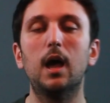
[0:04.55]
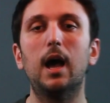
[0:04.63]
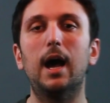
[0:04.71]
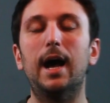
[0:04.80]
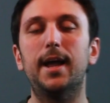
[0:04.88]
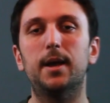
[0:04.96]

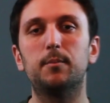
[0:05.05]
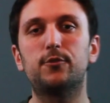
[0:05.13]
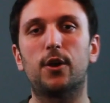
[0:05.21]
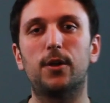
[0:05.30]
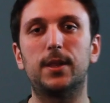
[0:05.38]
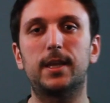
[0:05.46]
Hi, I'm
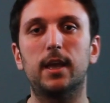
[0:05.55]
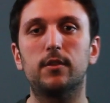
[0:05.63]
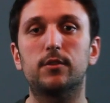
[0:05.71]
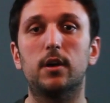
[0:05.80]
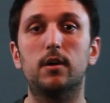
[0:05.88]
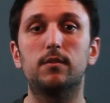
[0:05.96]
Charlie
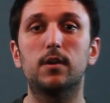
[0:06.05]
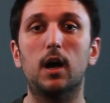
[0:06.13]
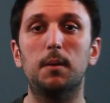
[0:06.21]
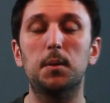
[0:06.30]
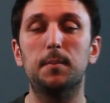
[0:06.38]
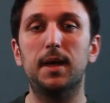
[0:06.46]
Kasov.
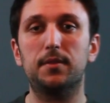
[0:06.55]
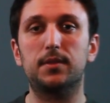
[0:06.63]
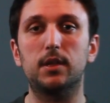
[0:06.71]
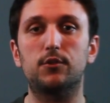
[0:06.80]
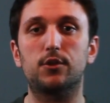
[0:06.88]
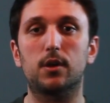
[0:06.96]
I'm a math
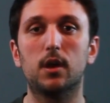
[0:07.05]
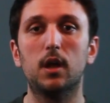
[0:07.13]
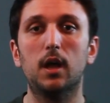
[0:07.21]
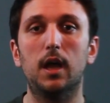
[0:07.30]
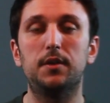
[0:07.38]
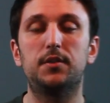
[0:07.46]
teacher,
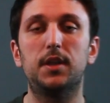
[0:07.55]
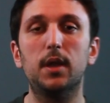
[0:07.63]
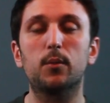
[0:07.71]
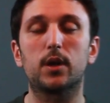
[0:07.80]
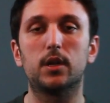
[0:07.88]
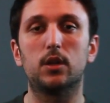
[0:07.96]
and today
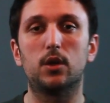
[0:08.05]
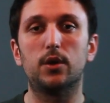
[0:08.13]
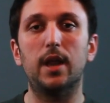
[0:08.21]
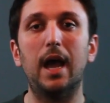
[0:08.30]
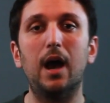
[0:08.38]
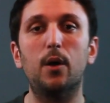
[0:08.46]
we're going to learn
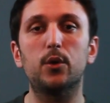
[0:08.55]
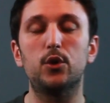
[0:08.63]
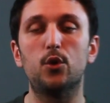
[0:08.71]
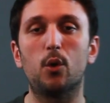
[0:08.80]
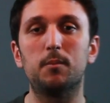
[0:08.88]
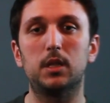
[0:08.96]
how to
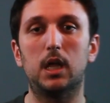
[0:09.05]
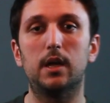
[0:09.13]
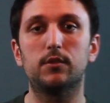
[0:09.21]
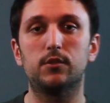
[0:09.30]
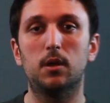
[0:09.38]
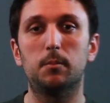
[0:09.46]

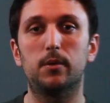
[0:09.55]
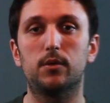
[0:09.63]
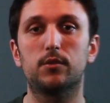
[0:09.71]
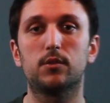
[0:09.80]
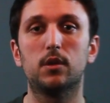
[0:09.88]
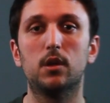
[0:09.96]
normalize
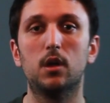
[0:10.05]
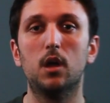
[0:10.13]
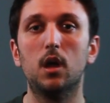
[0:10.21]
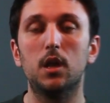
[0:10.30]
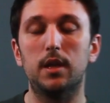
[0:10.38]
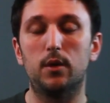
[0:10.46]
numbers.
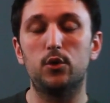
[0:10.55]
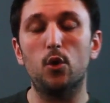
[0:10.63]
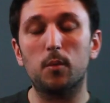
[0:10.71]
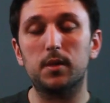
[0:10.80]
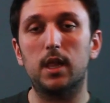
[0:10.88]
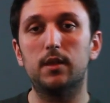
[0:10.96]
Now,
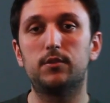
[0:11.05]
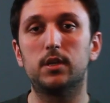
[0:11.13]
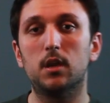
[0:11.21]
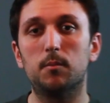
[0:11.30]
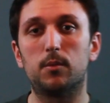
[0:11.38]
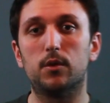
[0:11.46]
normalizing
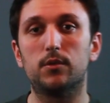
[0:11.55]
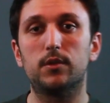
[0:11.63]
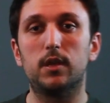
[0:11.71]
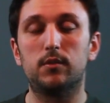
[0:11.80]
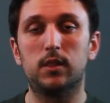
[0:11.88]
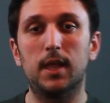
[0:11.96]
numbers
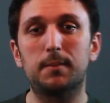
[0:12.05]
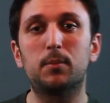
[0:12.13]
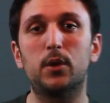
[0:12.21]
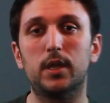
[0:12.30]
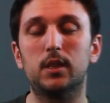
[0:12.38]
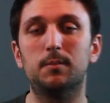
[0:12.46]
is like
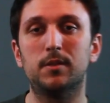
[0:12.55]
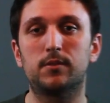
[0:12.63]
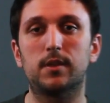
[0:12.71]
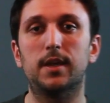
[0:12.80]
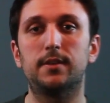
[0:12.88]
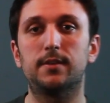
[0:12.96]
putting them in
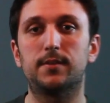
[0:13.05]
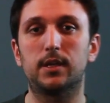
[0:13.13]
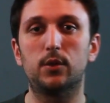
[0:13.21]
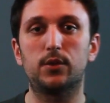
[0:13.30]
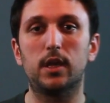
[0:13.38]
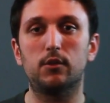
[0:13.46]
scientific
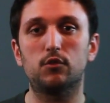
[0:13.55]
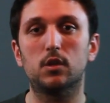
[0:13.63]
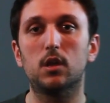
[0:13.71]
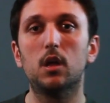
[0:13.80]
notation.